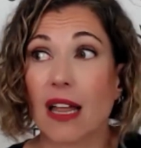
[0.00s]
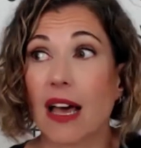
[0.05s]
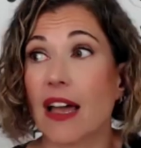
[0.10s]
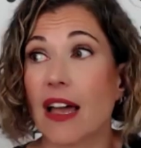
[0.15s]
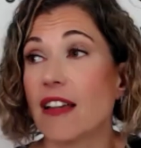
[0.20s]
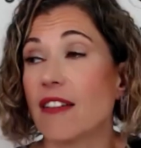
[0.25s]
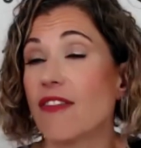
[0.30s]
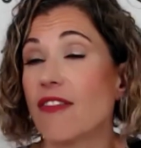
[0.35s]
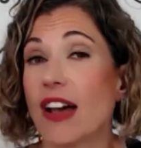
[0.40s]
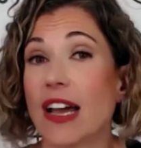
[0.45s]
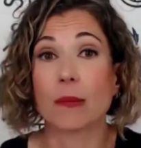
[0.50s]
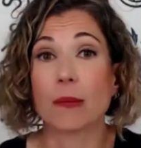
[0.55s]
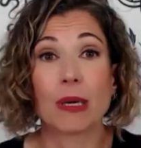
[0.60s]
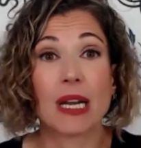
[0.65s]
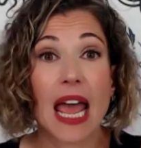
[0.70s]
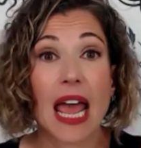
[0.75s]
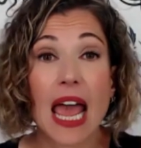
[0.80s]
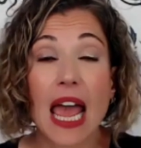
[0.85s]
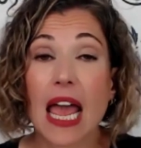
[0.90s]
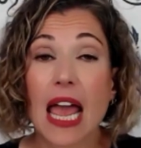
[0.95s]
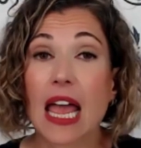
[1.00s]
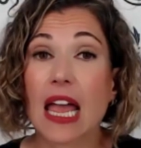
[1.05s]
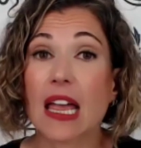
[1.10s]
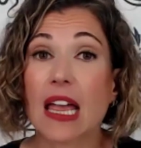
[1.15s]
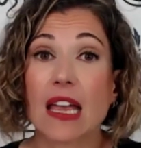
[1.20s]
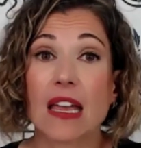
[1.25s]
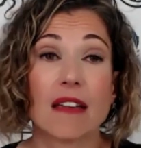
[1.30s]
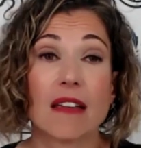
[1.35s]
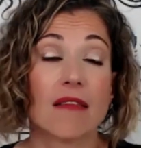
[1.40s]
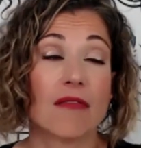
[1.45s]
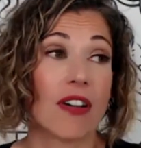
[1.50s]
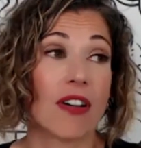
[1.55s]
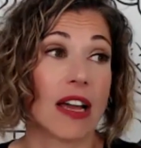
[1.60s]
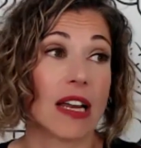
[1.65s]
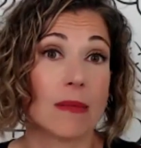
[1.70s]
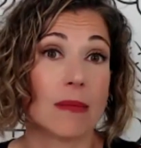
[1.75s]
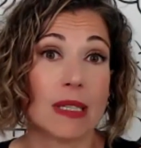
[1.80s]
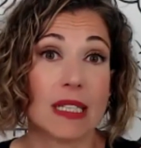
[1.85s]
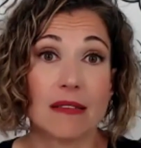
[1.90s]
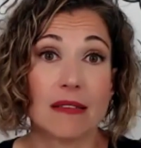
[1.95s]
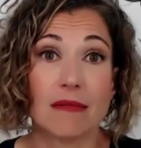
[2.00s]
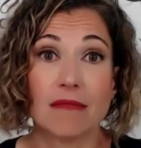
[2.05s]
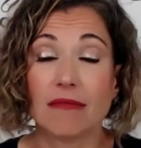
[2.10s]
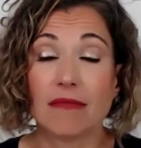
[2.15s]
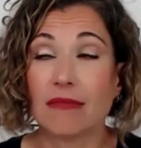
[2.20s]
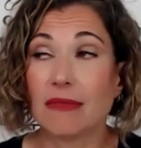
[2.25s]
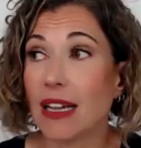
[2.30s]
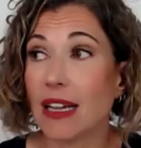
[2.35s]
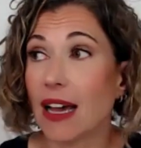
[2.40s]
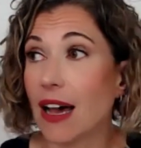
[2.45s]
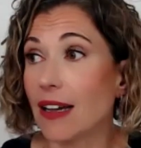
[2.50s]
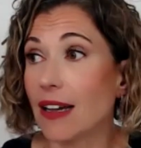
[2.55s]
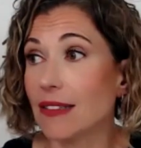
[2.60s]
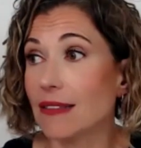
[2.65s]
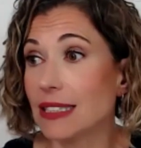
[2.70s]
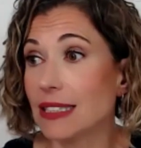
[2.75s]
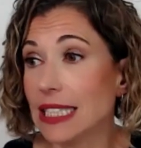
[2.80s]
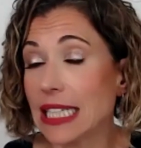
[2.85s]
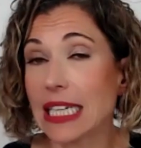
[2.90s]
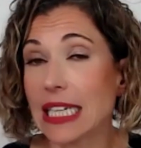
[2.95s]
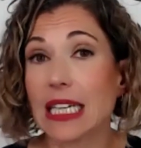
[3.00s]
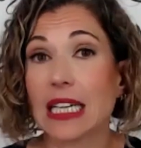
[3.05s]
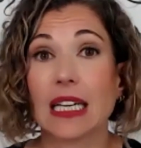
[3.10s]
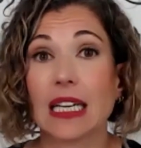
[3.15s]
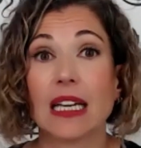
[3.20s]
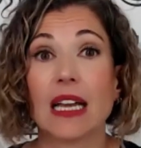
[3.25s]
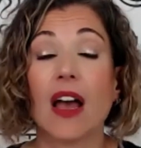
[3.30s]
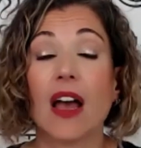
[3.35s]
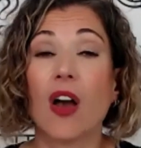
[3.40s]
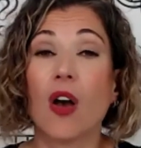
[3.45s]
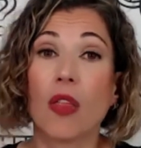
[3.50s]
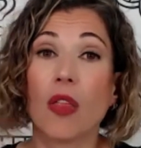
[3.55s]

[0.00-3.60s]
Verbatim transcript: like vitamin A, vitamin uh, D,